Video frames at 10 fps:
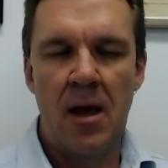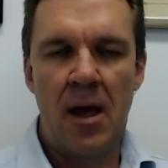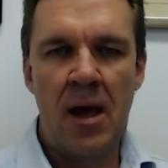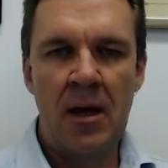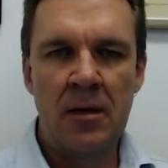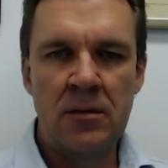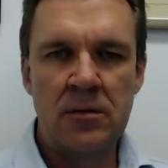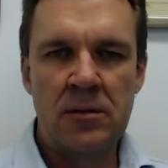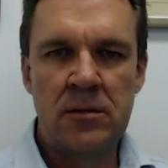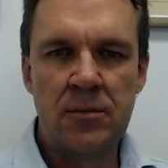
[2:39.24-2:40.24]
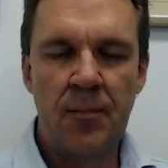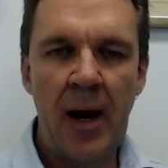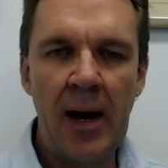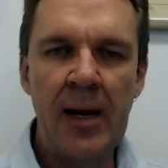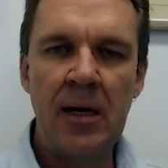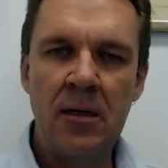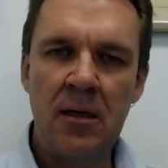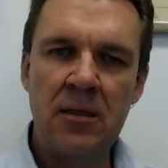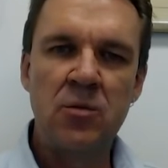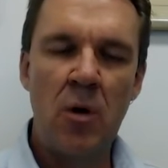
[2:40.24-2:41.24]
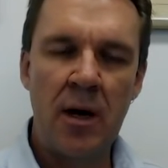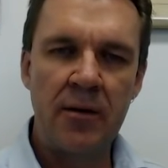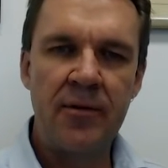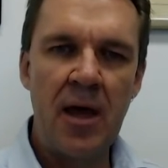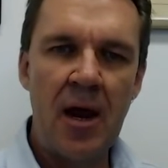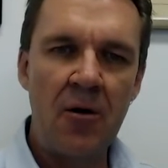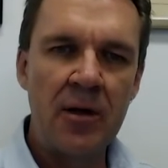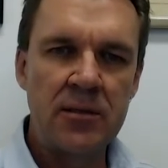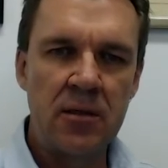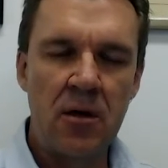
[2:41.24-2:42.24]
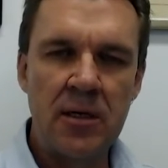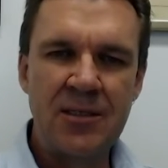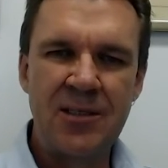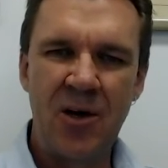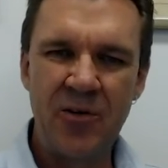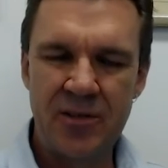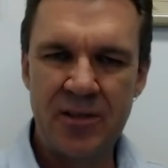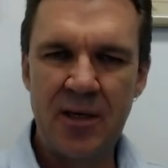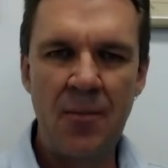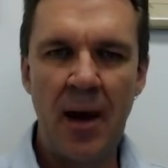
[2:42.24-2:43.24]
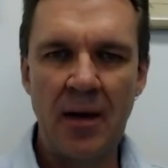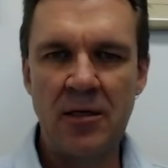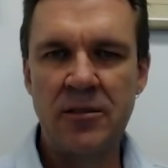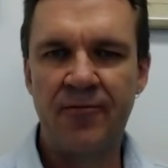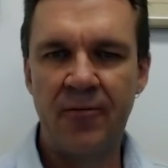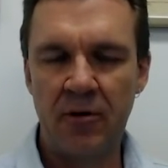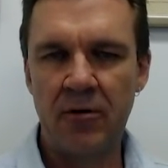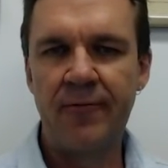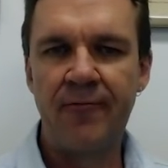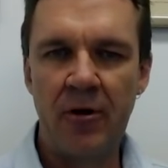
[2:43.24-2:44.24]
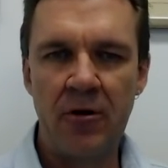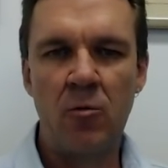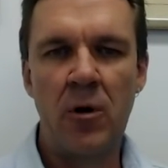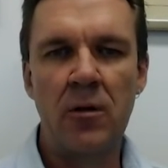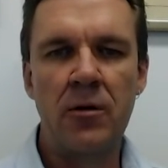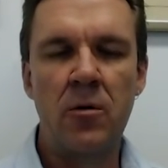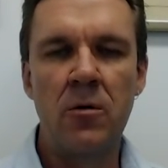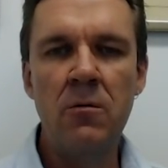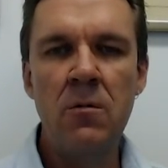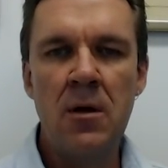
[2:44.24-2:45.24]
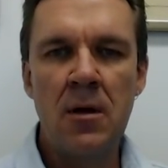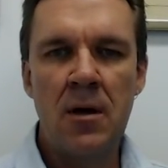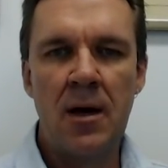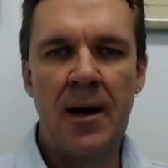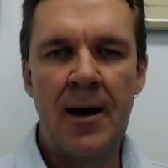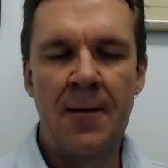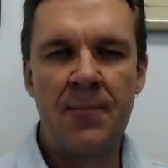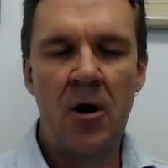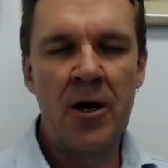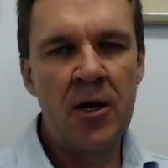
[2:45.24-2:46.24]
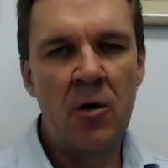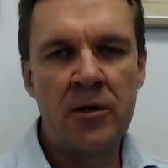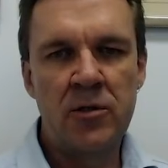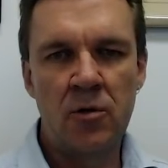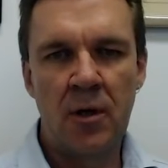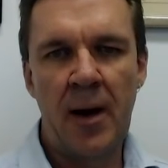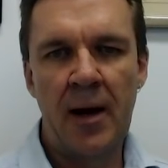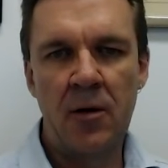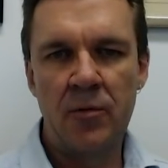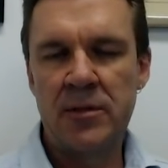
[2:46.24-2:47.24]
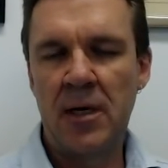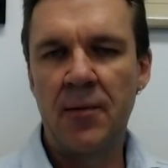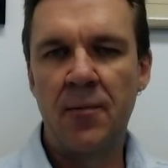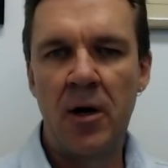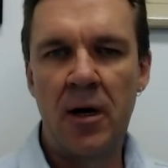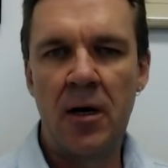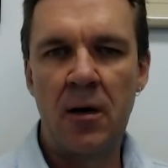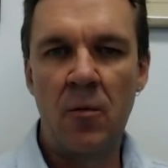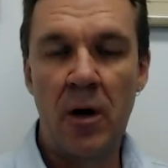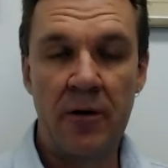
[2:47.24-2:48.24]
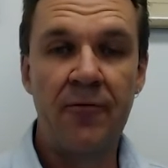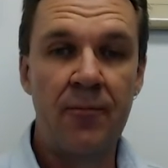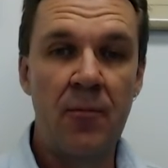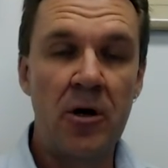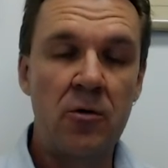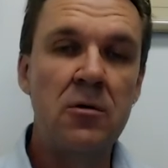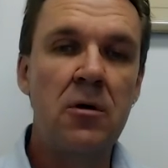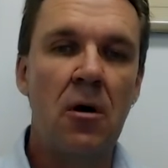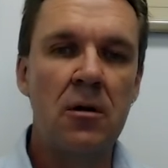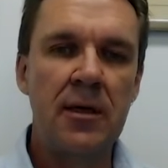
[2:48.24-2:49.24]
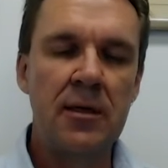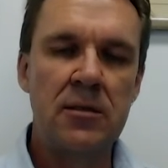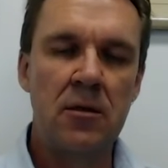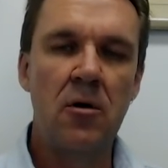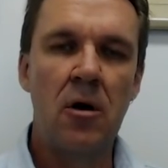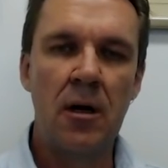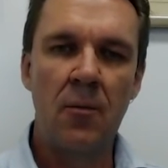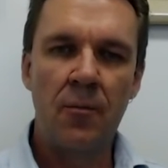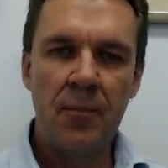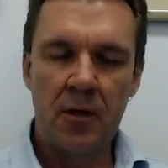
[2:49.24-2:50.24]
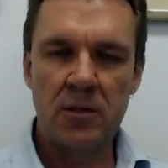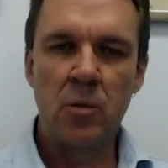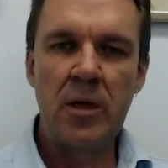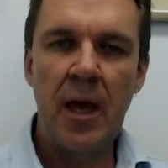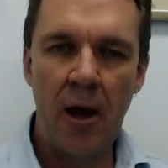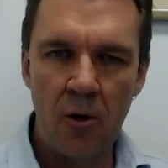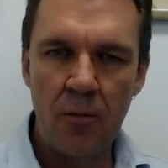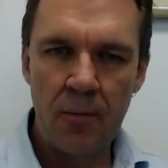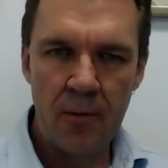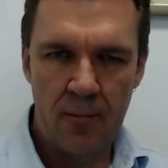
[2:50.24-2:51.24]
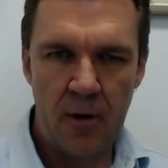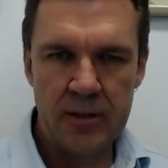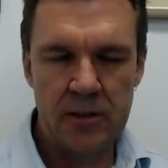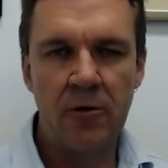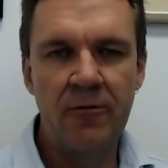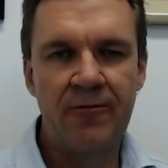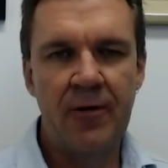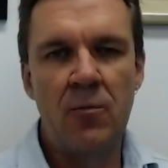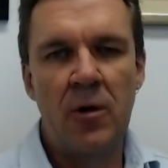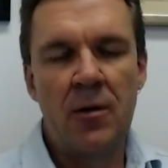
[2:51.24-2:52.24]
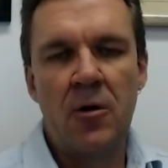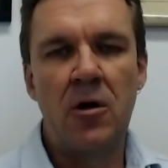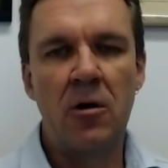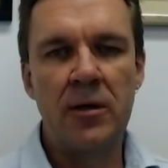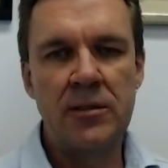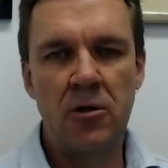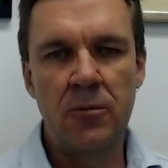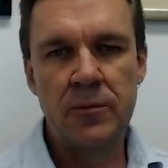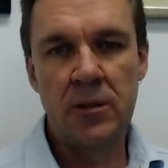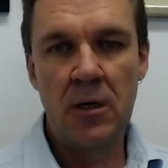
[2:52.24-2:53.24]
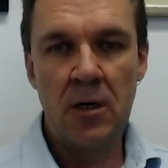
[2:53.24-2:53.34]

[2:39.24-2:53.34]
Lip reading: And pain is one of the areas that I don't see managed very, very well at all. I know I talk about it with one of my good colleagues a lot, and because we help, myself and one of my colleagues helps